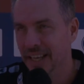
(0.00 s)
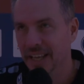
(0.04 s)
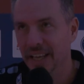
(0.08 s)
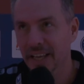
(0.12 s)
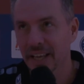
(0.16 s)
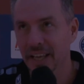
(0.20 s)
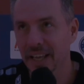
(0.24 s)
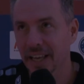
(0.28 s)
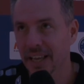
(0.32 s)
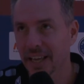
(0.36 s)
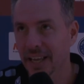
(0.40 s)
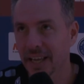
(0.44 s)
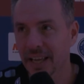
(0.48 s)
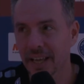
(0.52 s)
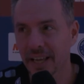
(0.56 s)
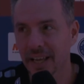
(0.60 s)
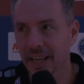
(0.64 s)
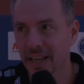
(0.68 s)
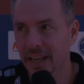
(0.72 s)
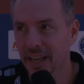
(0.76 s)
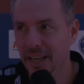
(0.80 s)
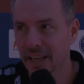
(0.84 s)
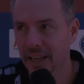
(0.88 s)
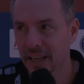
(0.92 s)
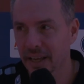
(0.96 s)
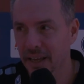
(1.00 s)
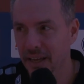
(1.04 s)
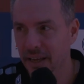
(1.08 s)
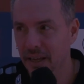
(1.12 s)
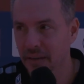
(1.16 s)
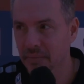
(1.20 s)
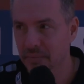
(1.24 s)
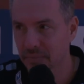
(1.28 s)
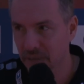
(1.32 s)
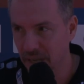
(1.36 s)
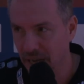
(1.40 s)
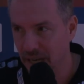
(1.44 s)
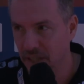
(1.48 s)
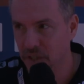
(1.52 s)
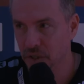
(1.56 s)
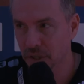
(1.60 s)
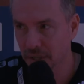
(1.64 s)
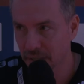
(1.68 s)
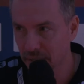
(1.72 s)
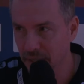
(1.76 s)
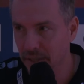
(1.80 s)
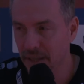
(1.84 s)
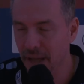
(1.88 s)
Actually,